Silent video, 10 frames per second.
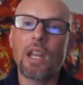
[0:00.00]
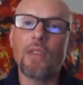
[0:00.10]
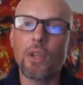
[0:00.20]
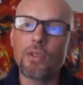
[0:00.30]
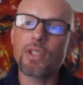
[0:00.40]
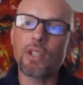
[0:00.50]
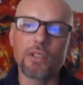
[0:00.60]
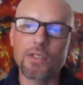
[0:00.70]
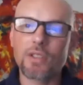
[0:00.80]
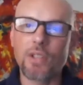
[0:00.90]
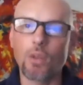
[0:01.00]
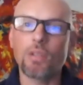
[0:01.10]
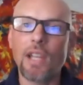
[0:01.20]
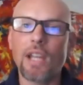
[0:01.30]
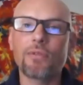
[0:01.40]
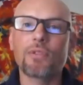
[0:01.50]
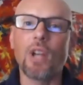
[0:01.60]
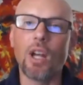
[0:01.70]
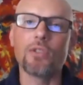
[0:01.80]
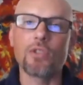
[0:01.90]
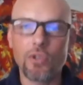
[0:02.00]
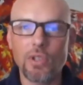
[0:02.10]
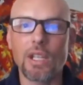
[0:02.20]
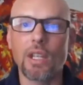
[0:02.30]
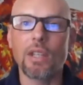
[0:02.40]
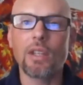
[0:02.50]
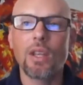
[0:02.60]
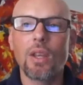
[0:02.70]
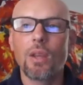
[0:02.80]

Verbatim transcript: And those ears go left untreated,